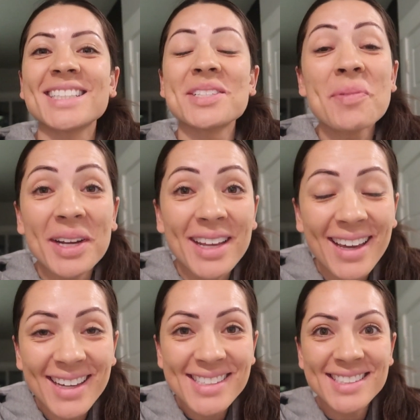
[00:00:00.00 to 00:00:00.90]
Good morning,
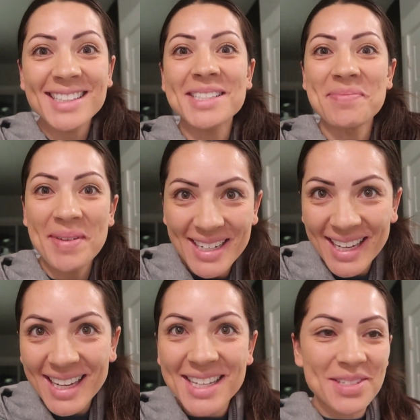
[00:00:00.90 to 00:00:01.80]
guys. It's
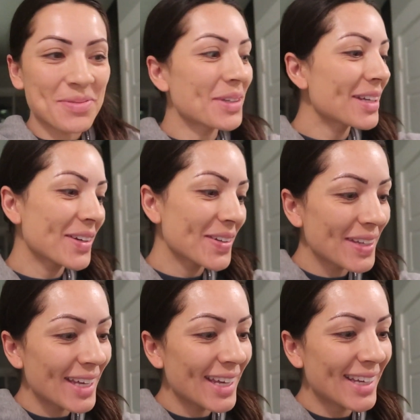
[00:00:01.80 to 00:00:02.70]
Monday. It's really
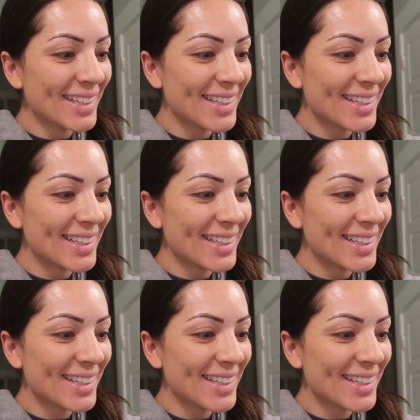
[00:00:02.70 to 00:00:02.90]
early,